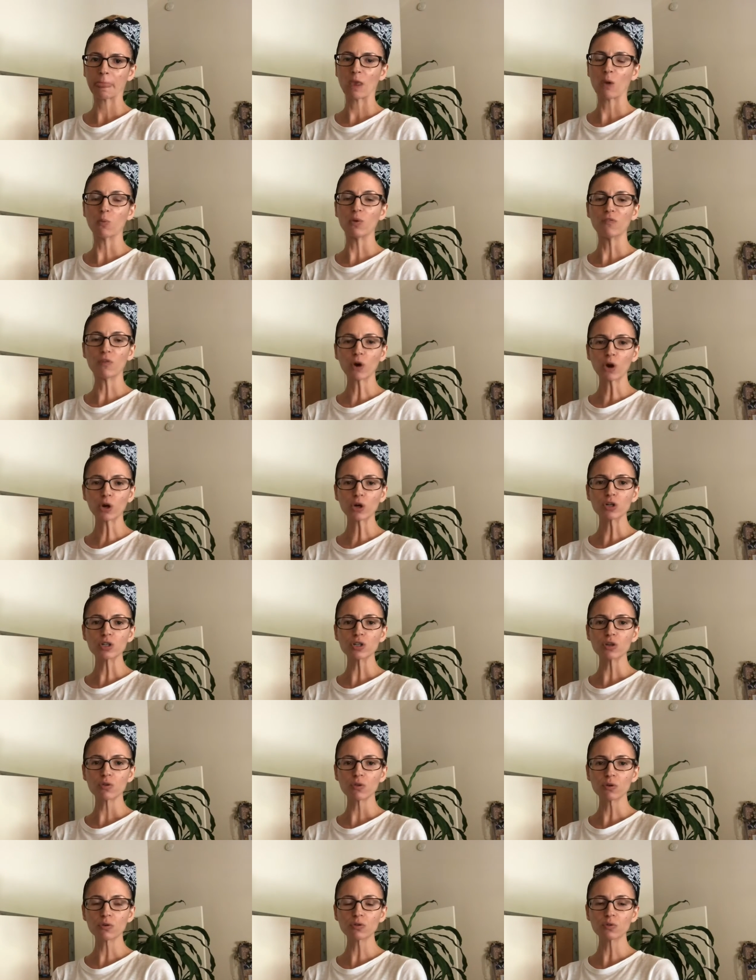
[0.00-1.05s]
We've hurt
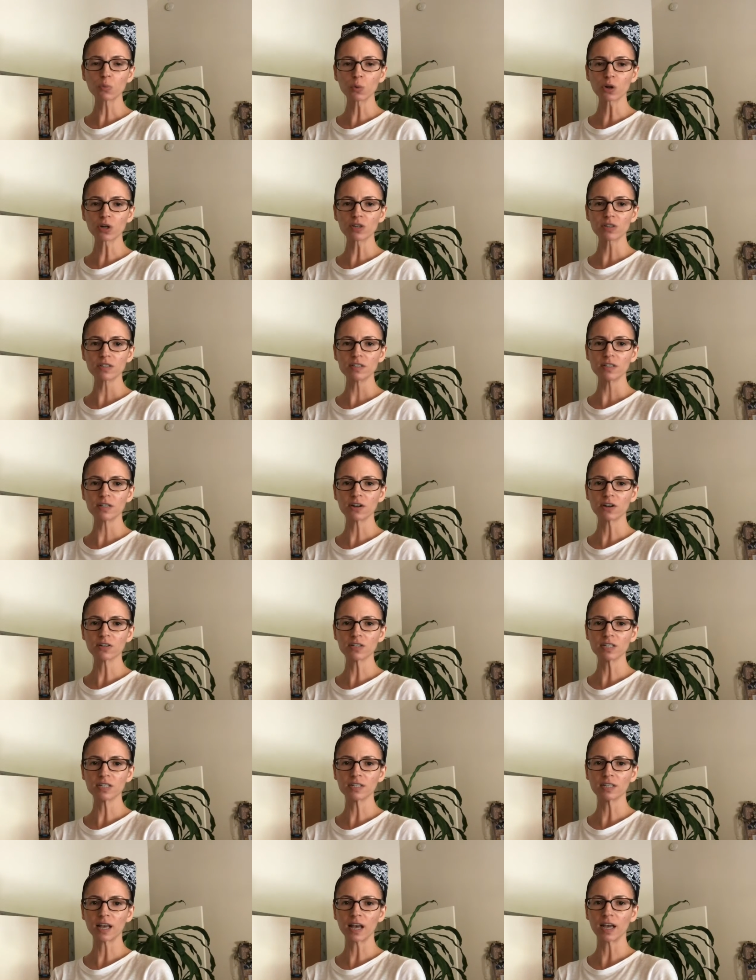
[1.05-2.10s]
those words in our
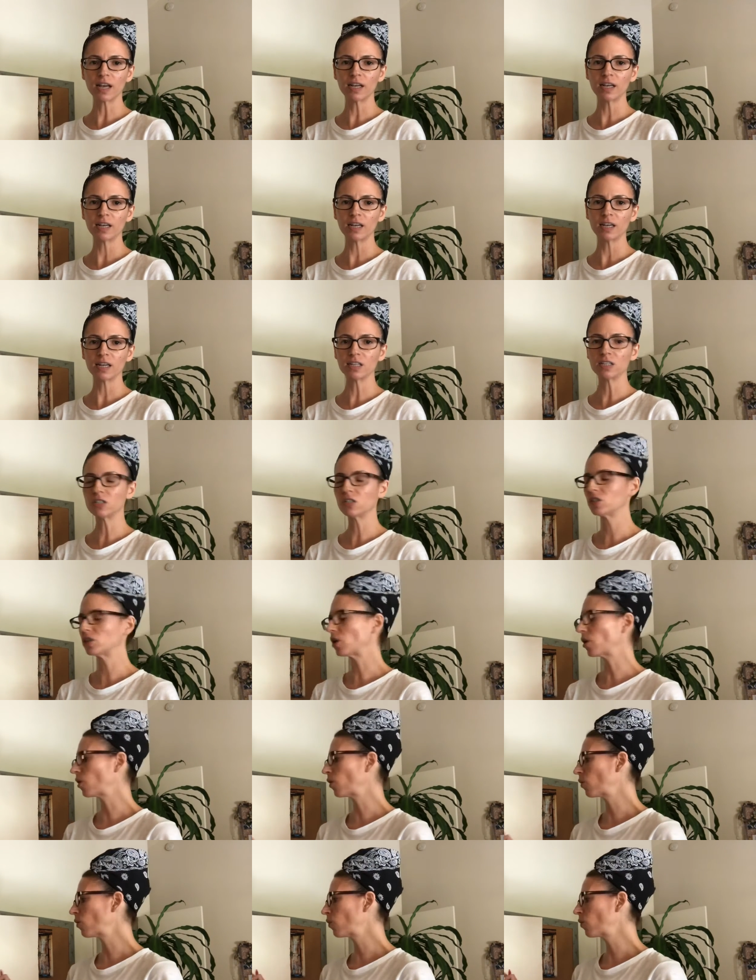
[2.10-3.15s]
society, and
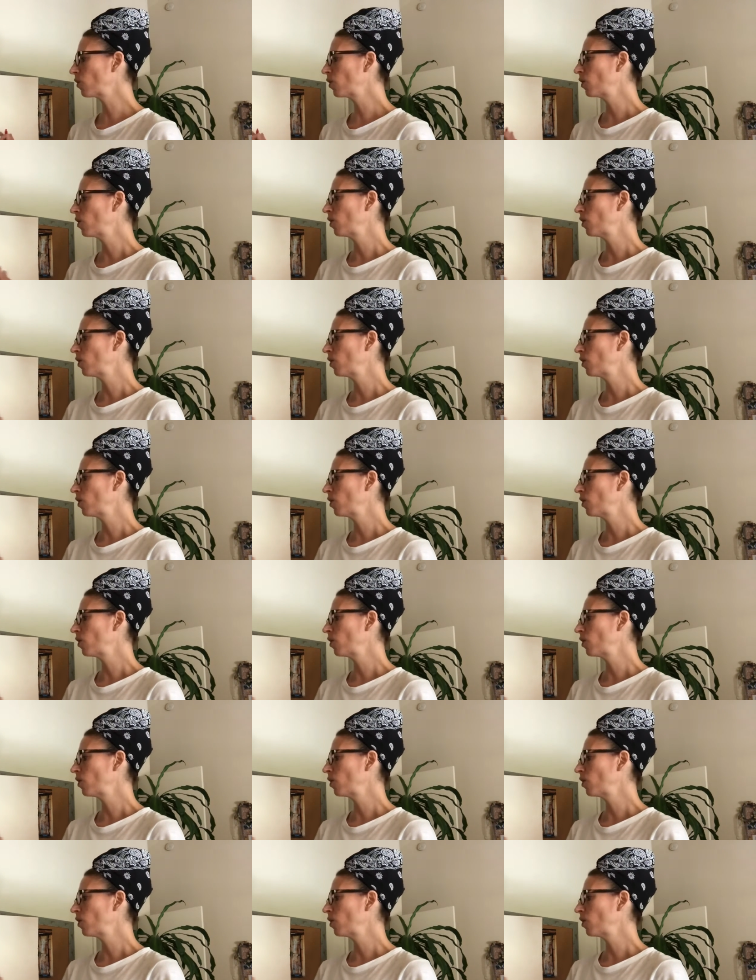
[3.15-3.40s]
so